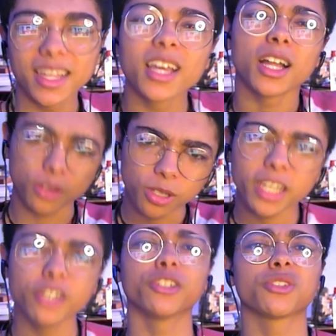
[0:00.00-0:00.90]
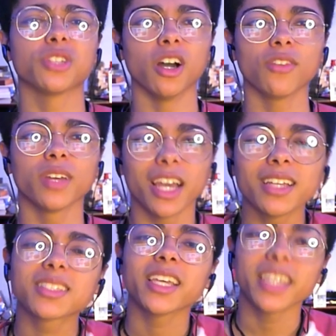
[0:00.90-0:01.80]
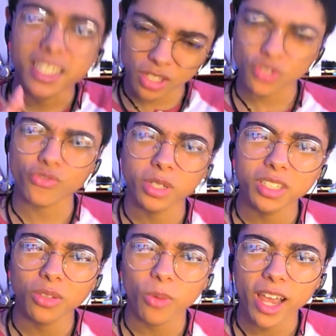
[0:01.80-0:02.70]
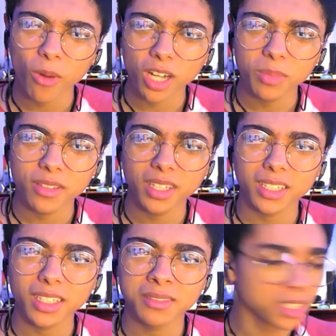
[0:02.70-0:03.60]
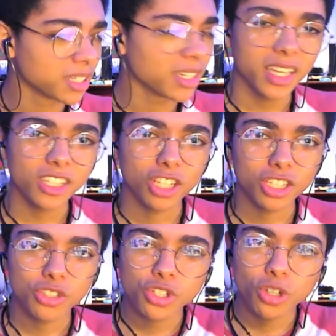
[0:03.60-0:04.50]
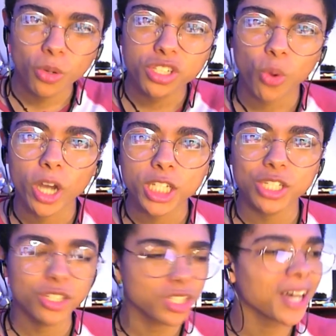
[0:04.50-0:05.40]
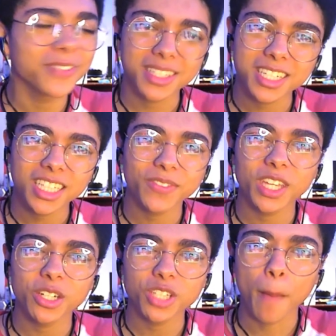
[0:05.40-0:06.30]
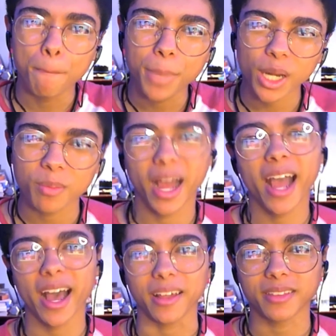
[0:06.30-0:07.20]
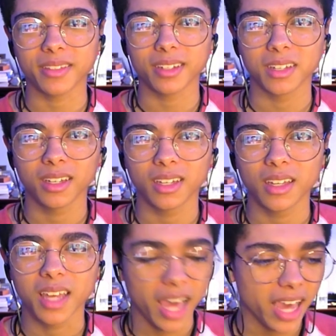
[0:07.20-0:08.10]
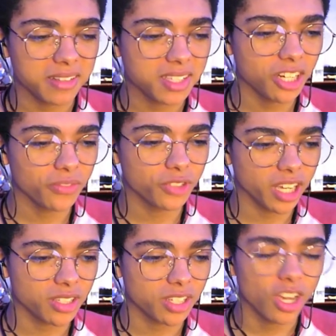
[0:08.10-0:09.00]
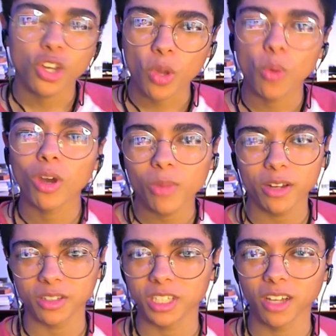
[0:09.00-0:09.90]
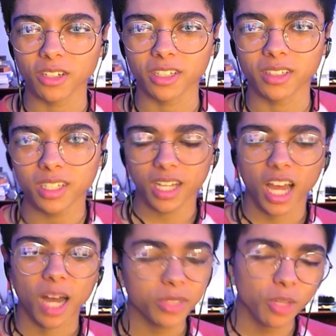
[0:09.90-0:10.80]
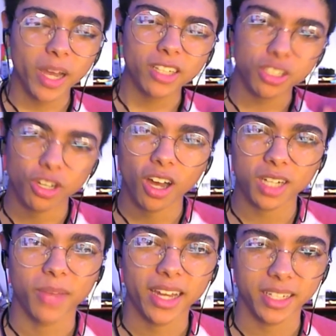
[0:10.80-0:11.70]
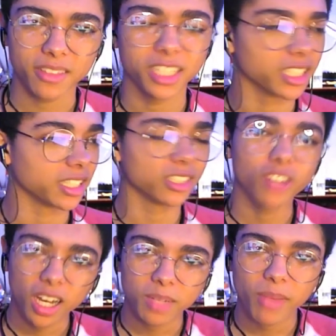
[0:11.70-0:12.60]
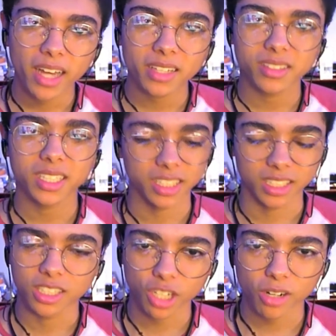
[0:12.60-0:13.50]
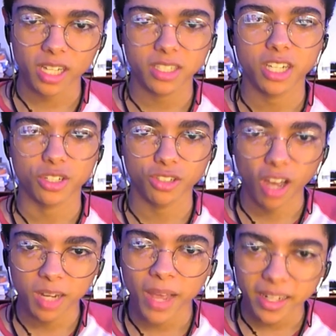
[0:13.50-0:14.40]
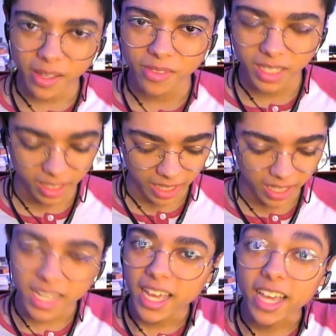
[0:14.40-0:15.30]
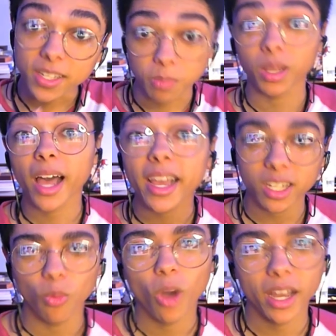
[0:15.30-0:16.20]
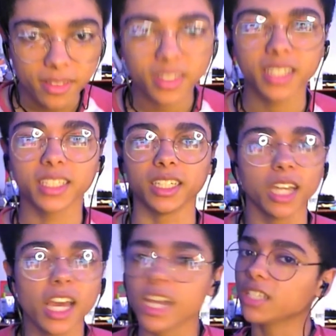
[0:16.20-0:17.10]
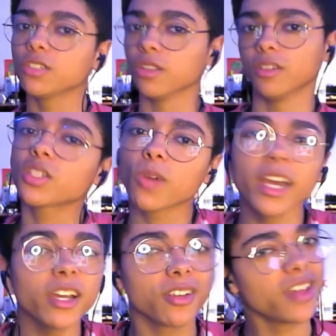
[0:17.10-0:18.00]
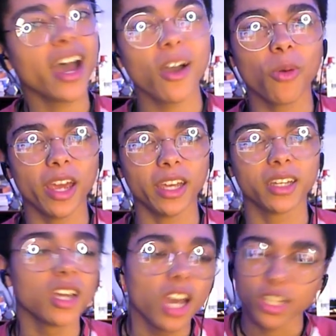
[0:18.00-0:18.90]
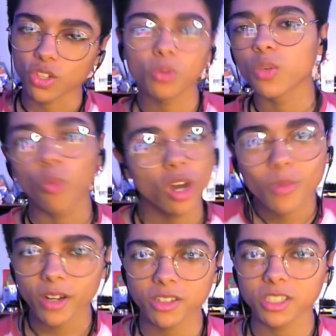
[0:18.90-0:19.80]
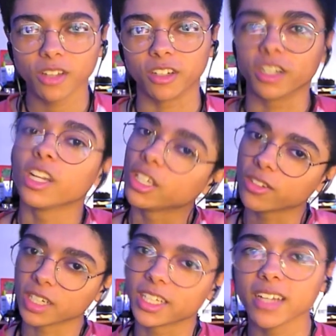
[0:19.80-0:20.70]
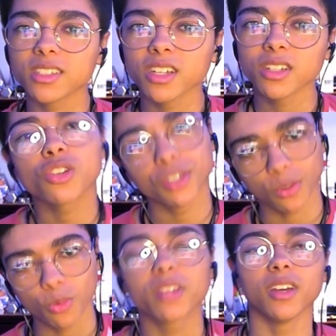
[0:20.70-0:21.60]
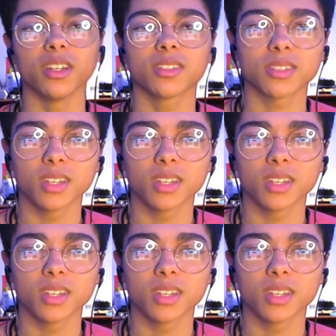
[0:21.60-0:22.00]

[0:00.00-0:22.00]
look at yourself, and say, is this really the way I want to be thinking? You should always question yourself and see that there's a better path instead of just going one way or the other. I'm going to go back to dogmatic thinking. Dogmatic thinking, generalization. Dogmatic thinking is black and white thinking. It's either this way or that way. It's only one way or the other. You're against us or you're with us,